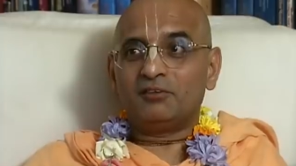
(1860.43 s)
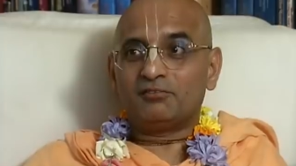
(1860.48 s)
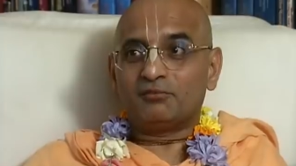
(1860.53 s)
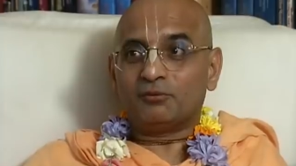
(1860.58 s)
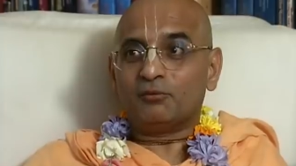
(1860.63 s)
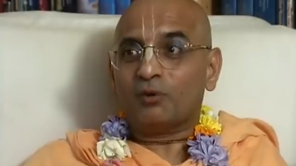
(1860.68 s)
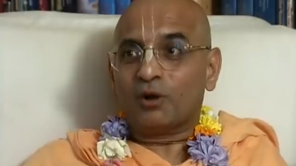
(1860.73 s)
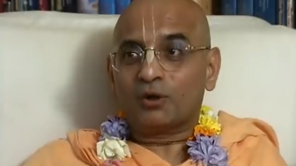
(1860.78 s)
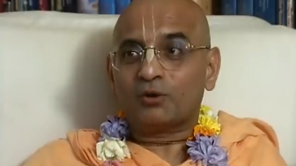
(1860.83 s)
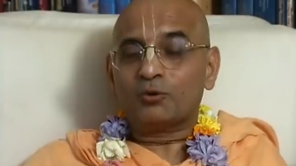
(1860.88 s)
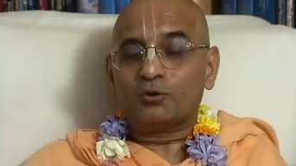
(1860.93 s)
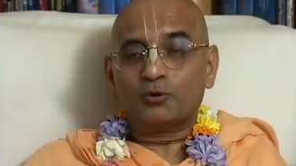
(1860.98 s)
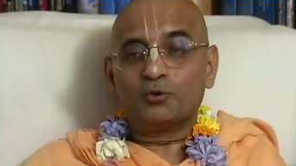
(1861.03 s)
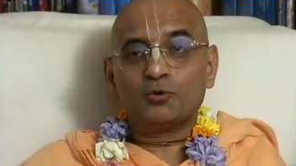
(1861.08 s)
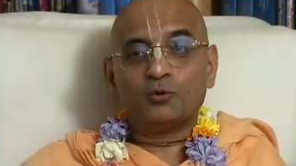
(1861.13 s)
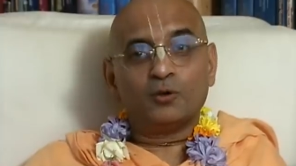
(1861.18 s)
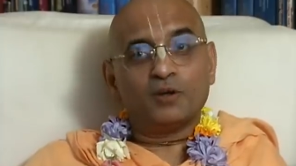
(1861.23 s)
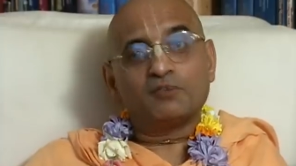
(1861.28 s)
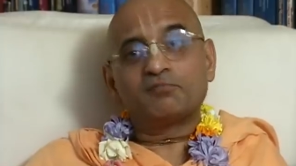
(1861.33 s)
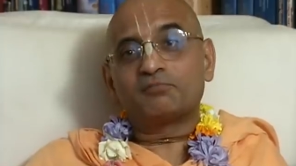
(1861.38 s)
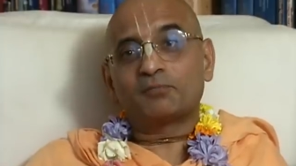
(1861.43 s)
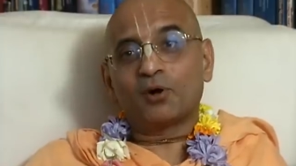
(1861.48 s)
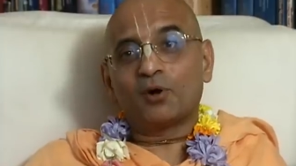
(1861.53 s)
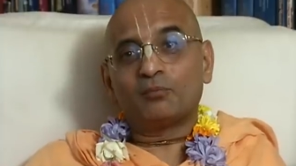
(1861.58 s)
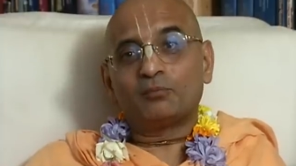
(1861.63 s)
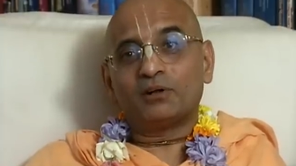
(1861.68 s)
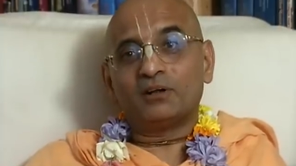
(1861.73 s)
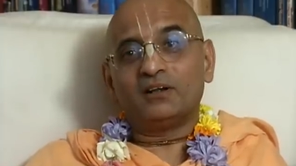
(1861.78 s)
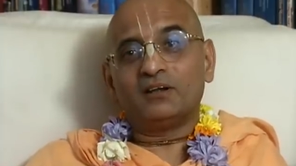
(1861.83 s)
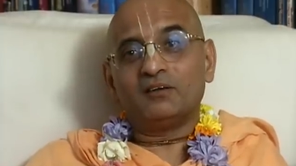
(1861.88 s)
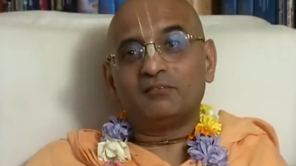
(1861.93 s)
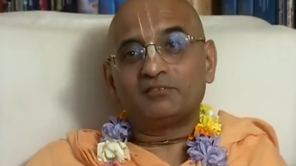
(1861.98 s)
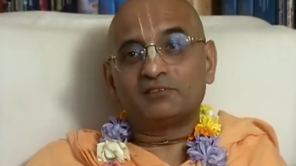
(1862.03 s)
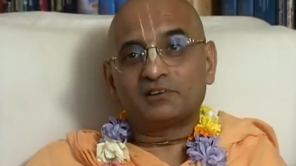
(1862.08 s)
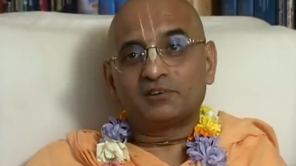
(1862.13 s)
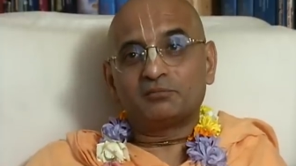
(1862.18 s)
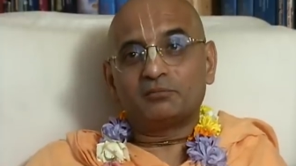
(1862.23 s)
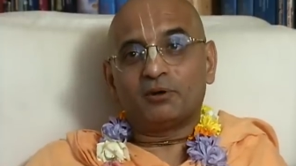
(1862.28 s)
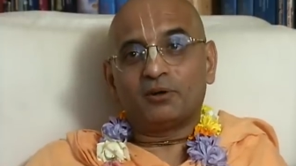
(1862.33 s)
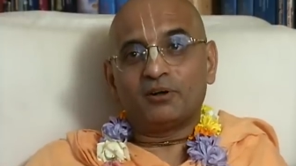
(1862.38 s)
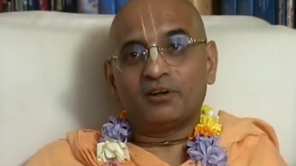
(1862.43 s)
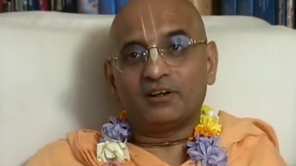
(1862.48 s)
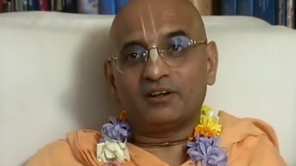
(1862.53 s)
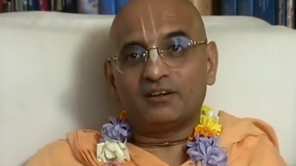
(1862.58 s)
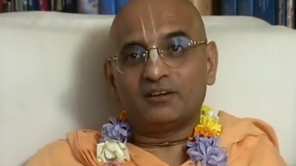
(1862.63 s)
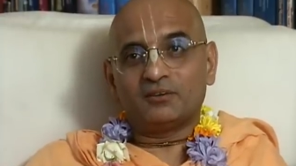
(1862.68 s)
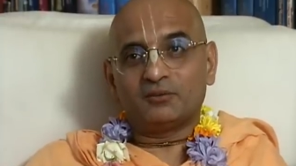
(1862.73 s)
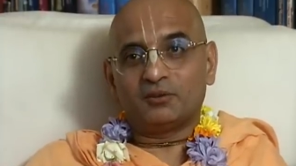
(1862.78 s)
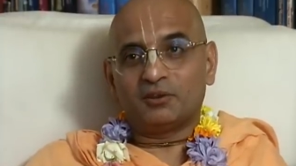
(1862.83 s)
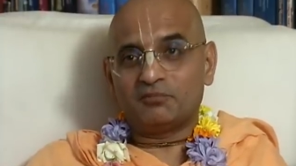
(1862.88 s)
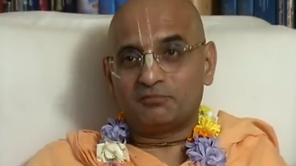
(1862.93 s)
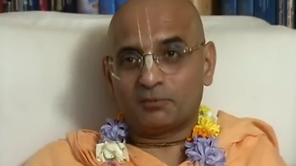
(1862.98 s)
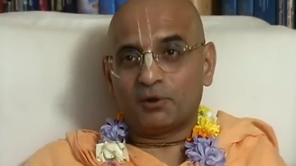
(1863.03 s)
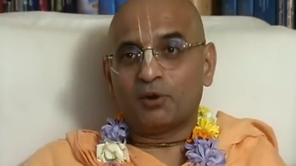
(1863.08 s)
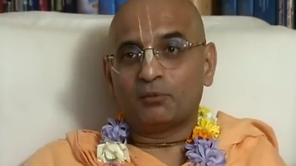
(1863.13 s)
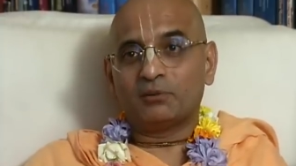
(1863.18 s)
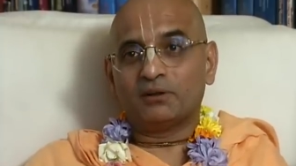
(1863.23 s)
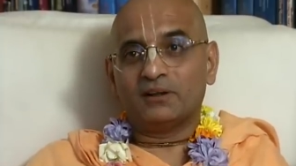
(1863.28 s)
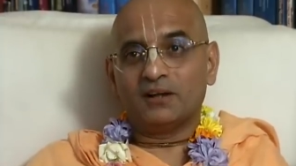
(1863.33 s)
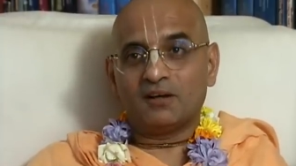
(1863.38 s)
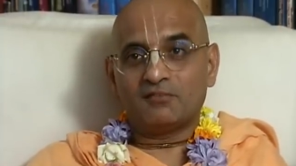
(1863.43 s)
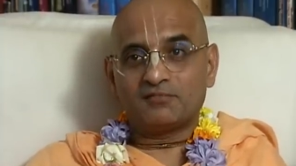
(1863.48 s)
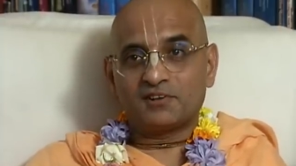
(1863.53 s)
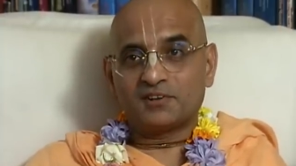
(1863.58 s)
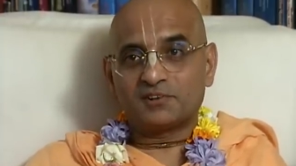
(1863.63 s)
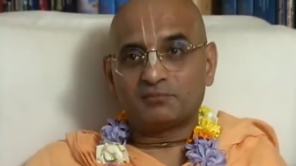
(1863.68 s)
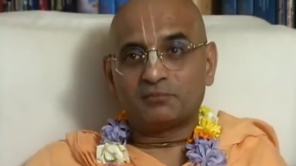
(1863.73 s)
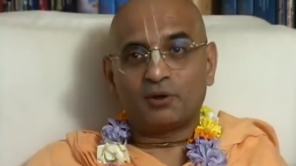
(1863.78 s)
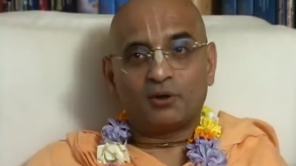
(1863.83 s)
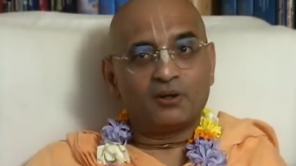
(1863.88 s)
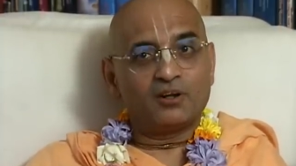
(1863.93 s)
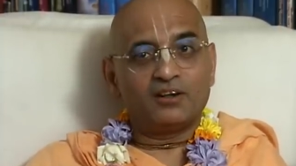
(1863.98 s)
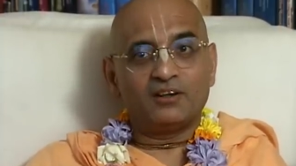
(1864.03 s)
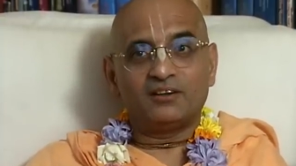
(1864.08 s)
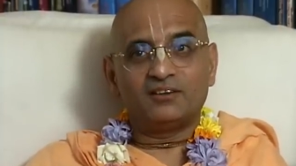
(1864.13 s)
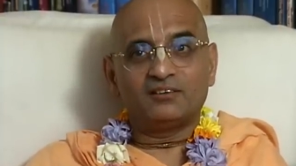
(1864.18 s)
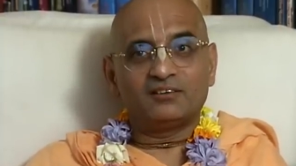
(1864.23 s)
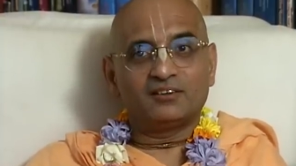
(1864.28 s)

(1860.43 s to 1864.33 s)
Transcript: what to do if Prabhupada leaves his body. If Prabhupada left his body,